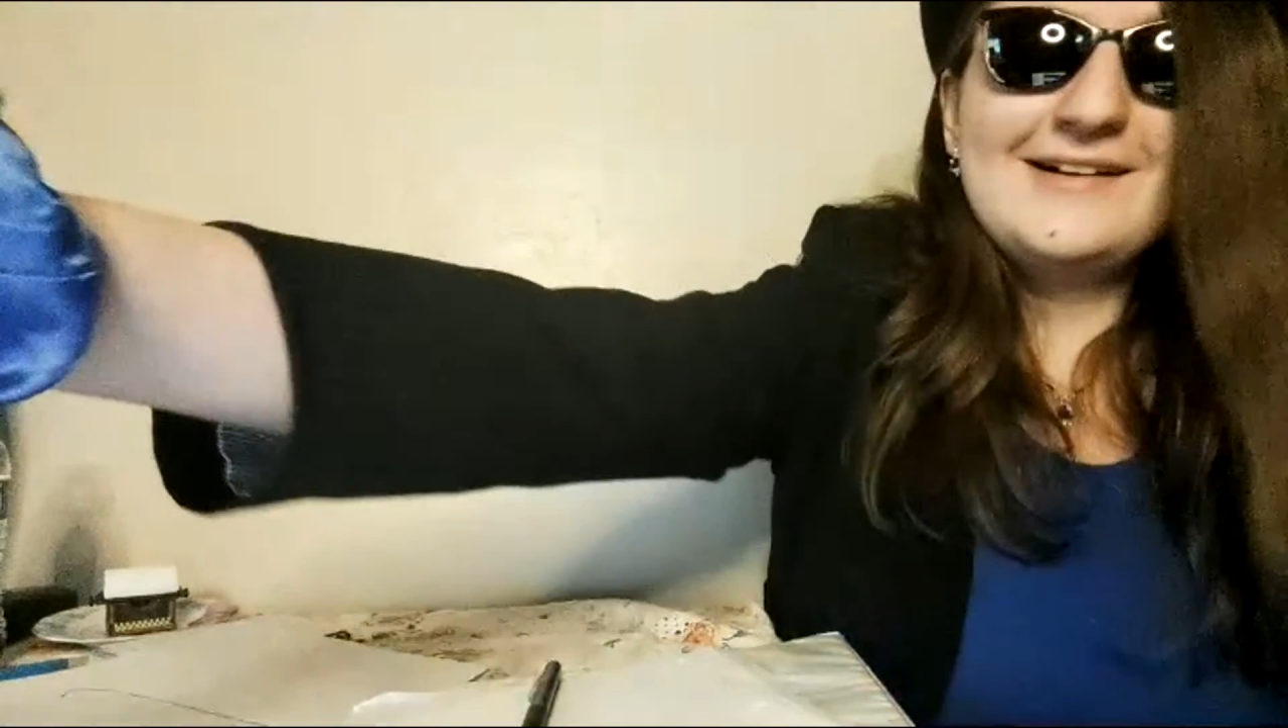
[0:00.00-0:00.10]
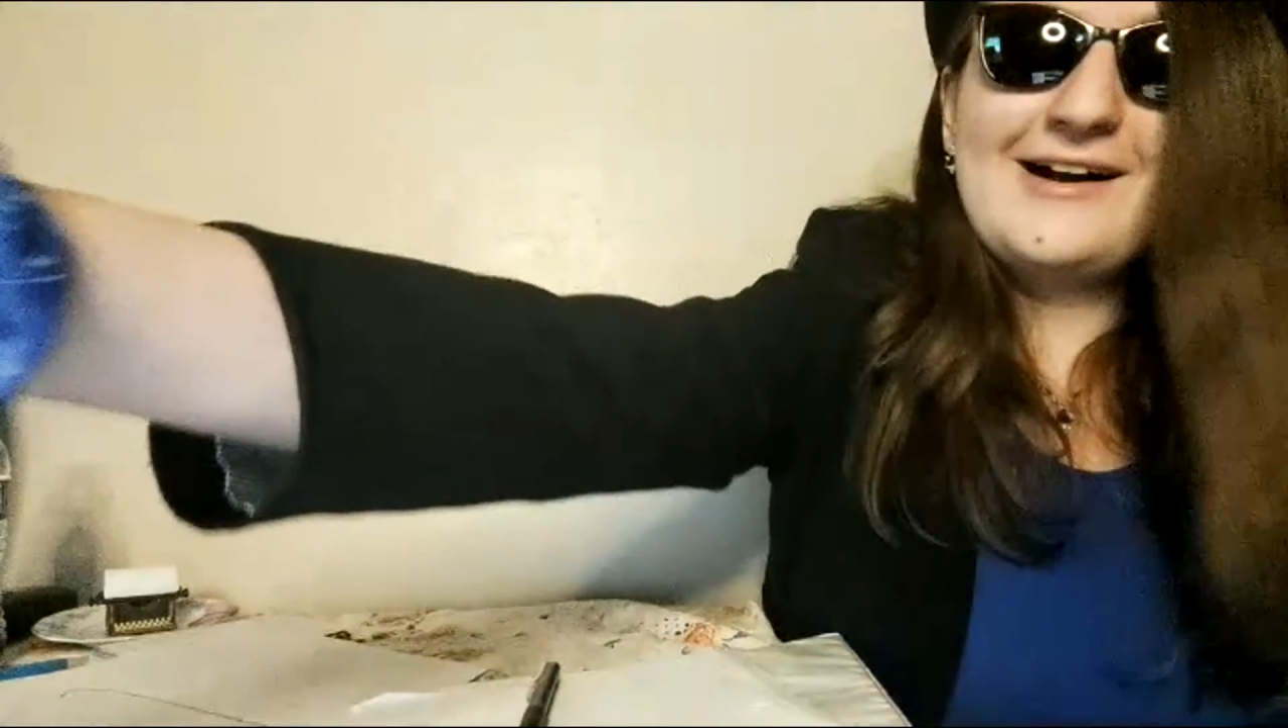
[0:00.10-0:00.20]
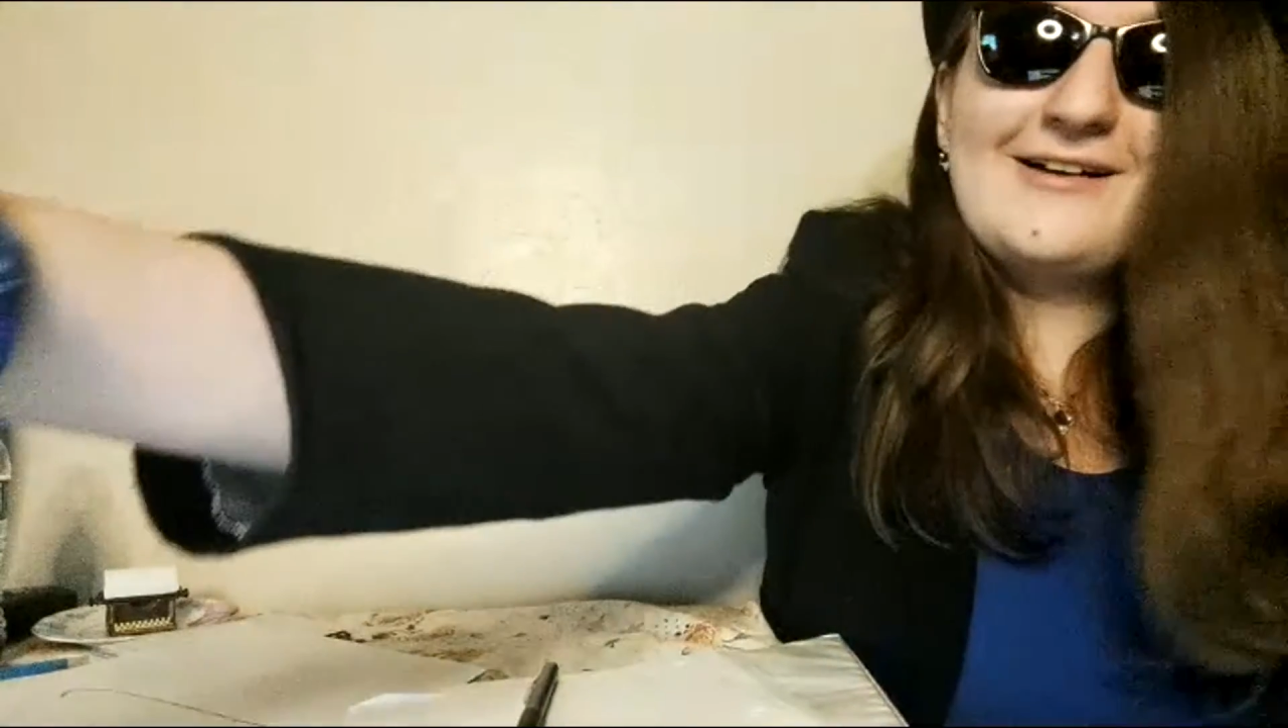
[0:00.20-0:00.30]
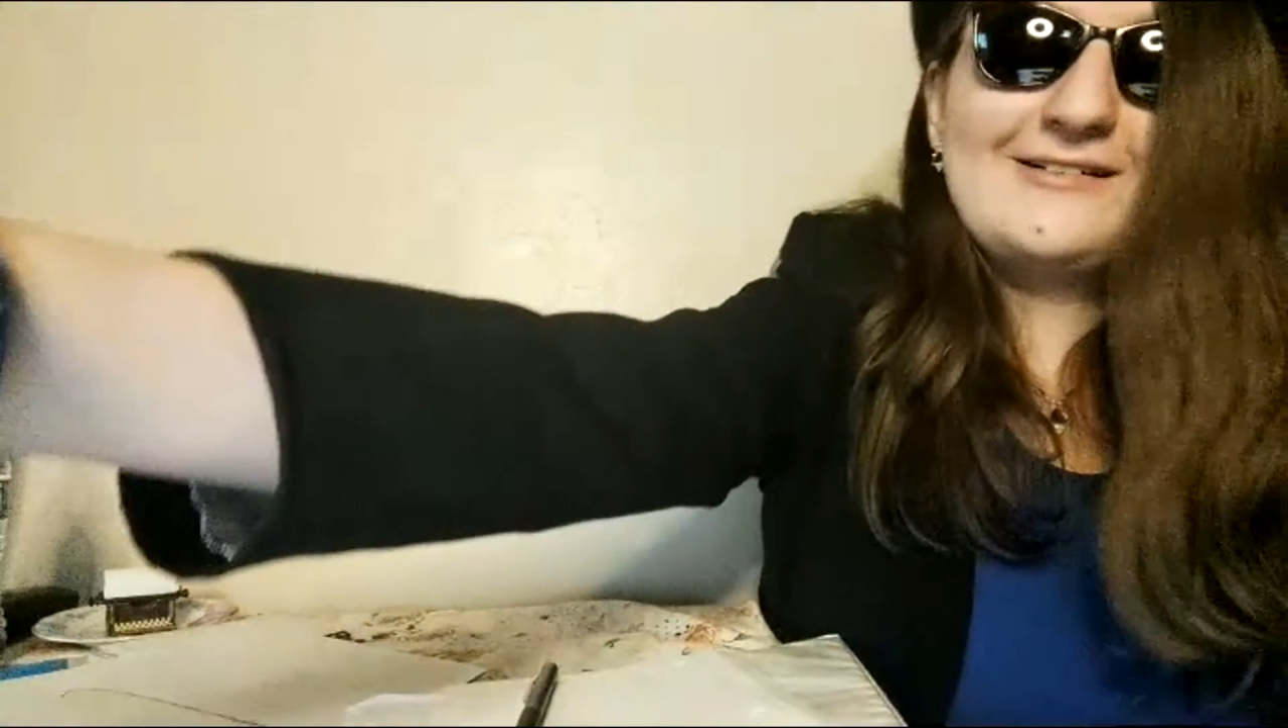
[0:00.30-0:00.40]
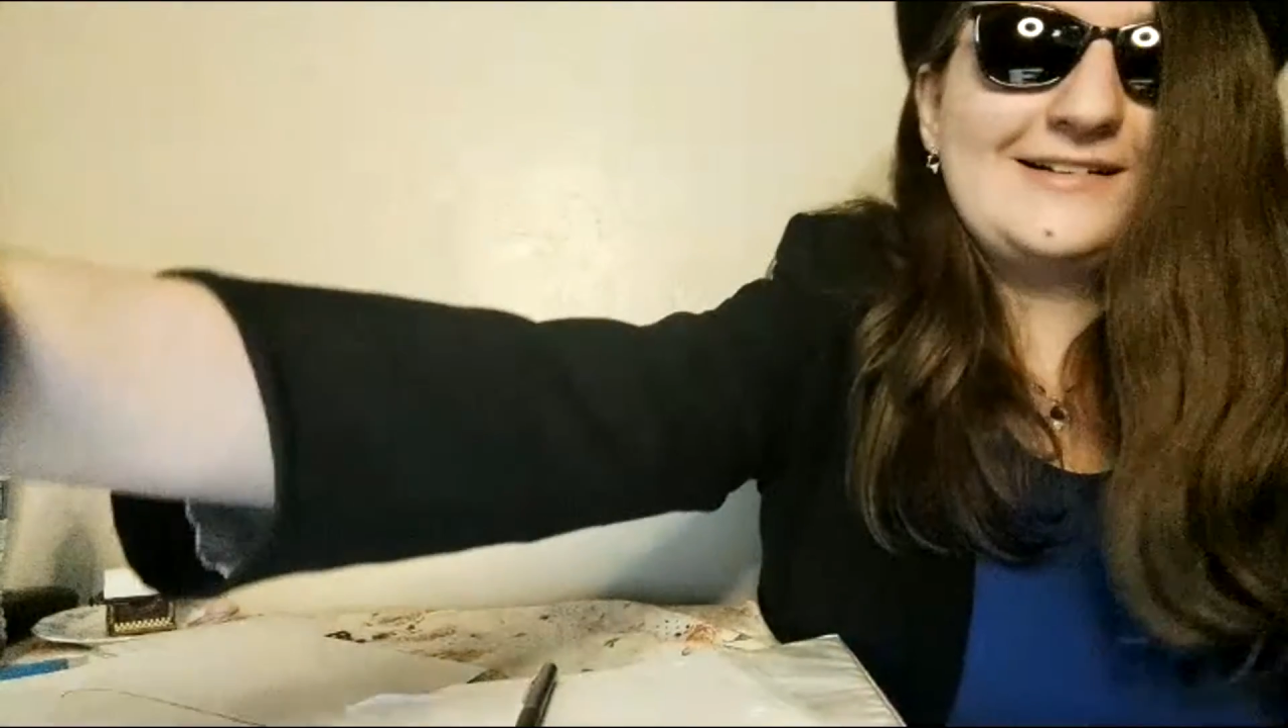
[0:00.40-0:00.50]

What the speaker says: Oh